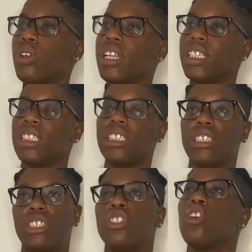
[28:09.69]
And then
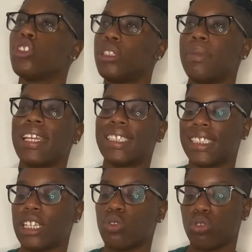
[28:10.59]
she knows she making
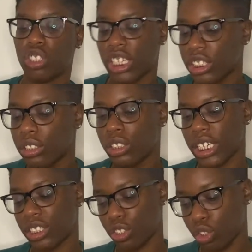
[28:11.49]
sexual
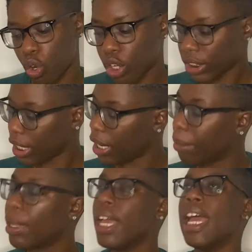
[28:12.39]
justice towards him.